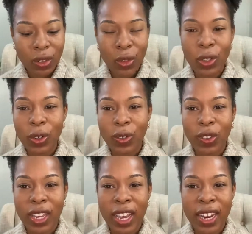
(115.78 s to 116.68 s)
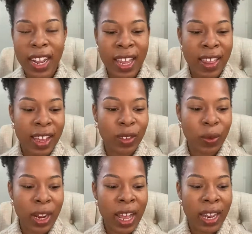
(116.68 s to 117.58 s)
to your skin, and that's
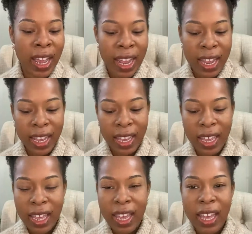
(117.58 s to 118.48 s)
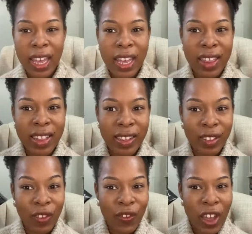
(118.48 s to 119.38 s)
what I like
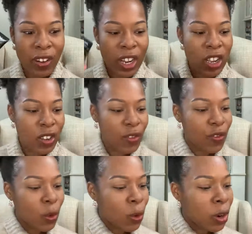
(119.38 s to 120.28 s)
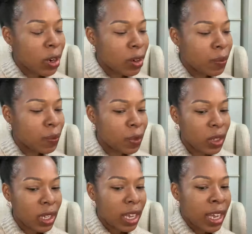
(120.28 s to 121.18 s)
this foundation for.
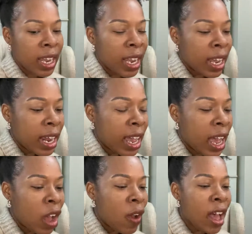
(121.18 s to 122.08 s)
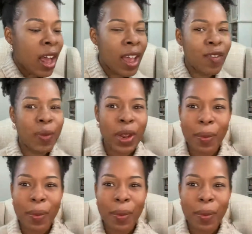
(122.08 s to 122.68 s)
And how I've been